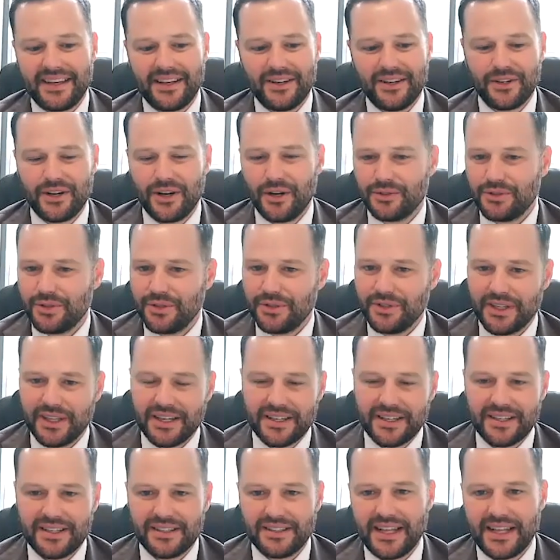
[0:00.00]
it'll go through
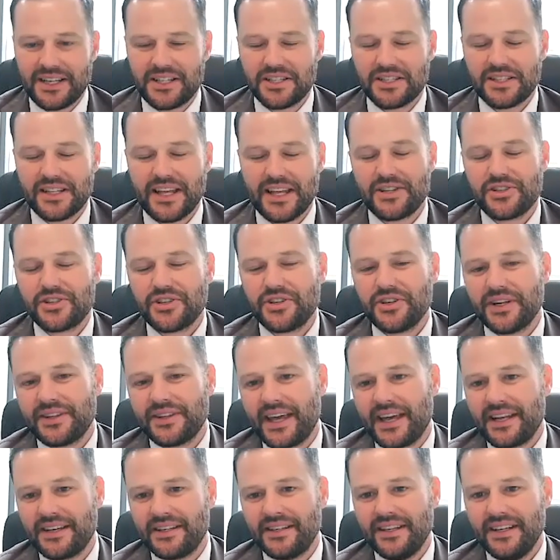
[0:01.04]
the legislature and
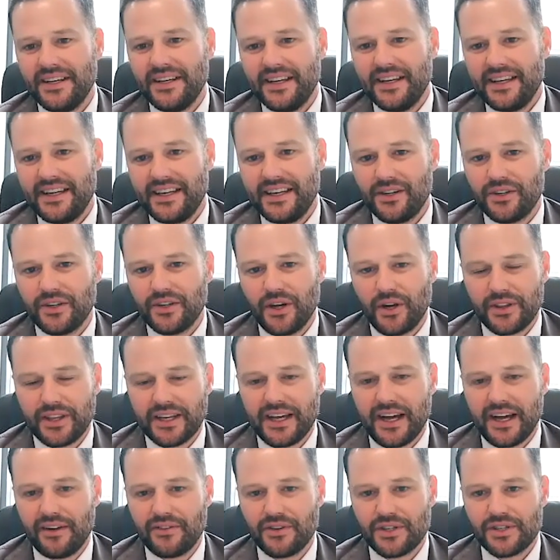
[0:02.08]
then it'll go to the
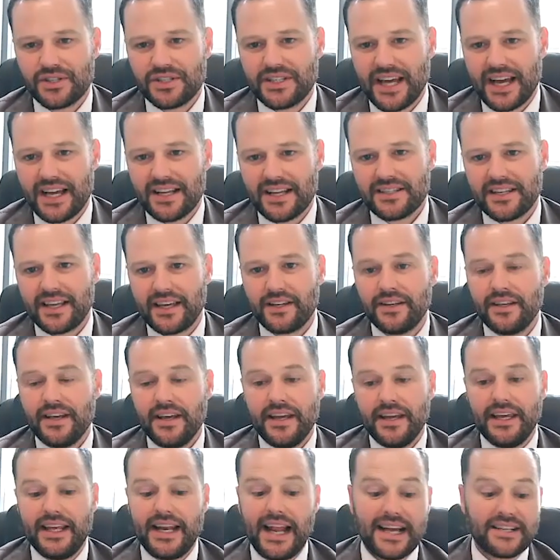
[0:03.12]
governor's desk. And
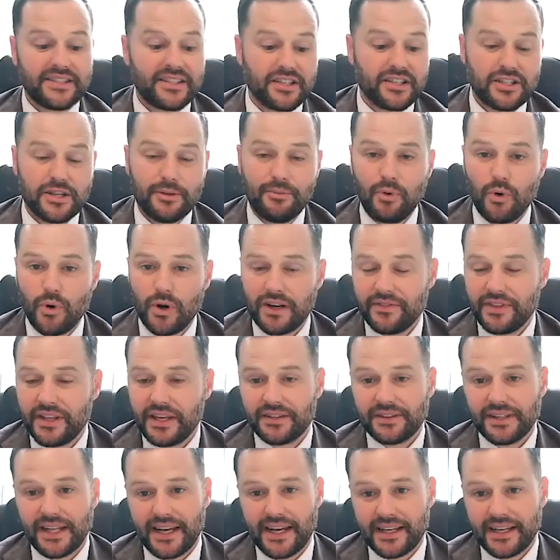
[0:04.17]
it has the support of the
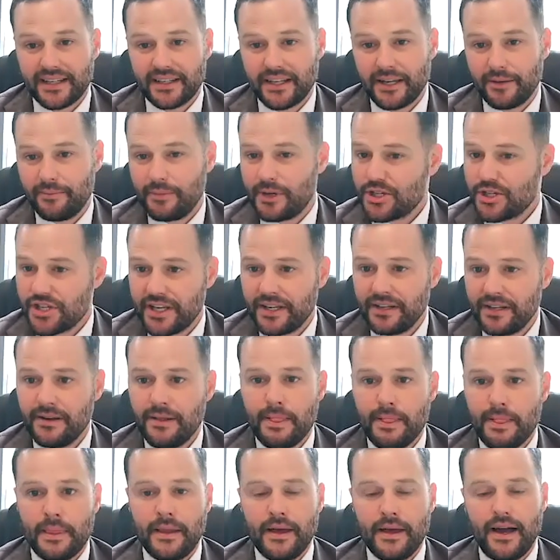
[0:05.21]
athletic commission.
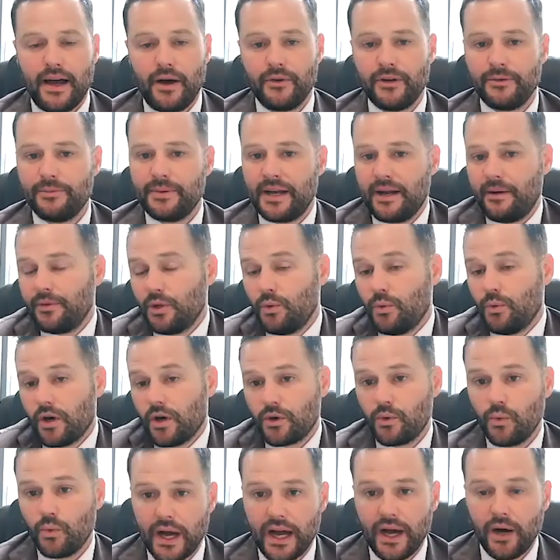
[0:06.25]
Uh, we've been able to
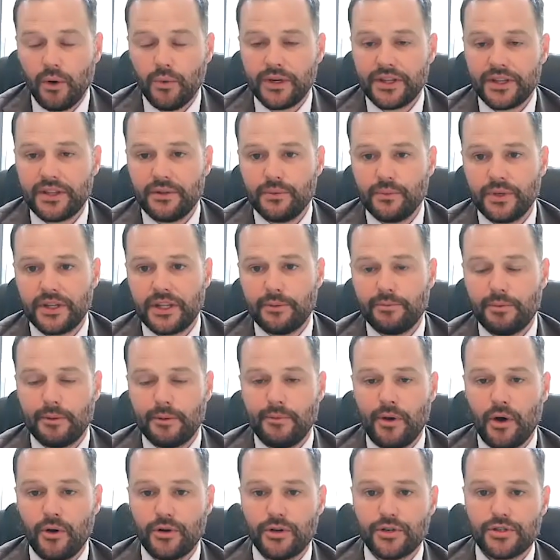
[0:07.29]
work well with with the
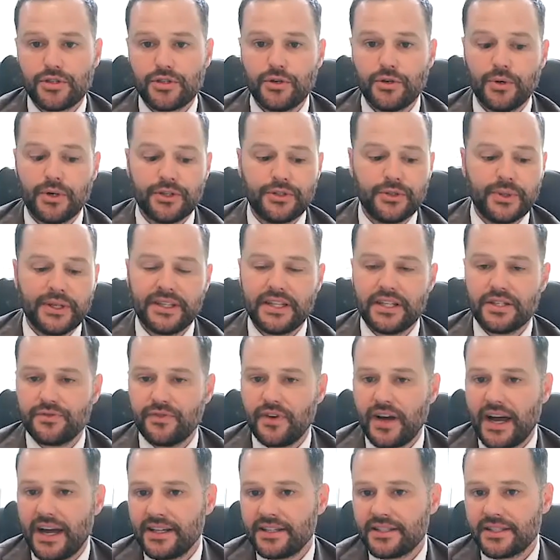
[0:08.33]
promoters who are doing these
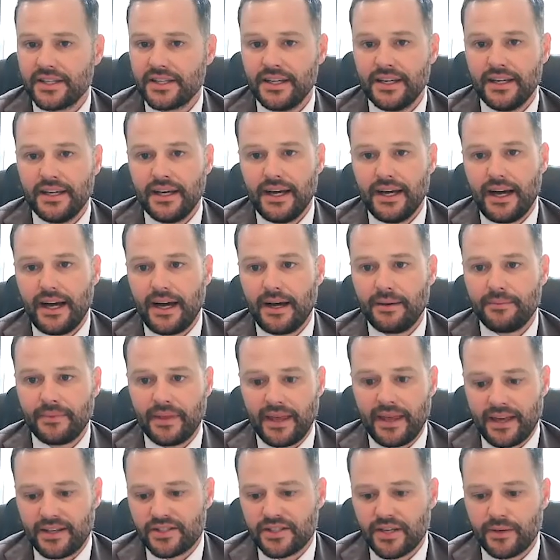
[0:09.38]
fights, um,
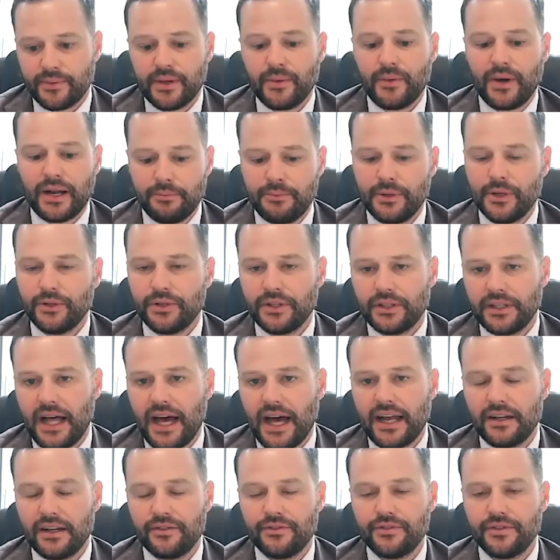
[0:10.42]
and so we want to build a lot
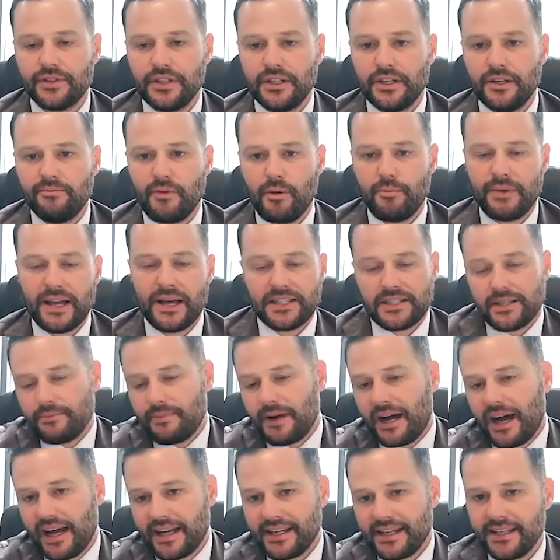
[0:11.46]
of momentum
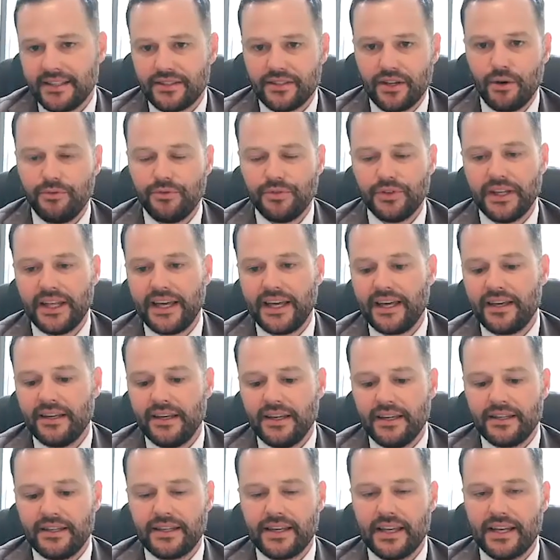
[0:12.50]
behind it and hopefully
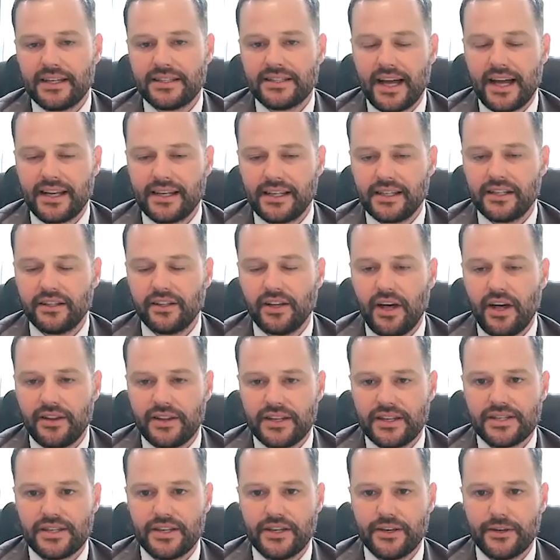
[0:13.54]
get it signed into law
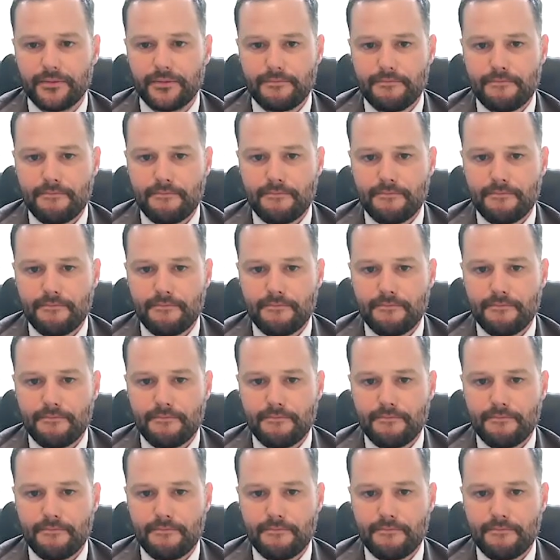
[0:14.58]
this year.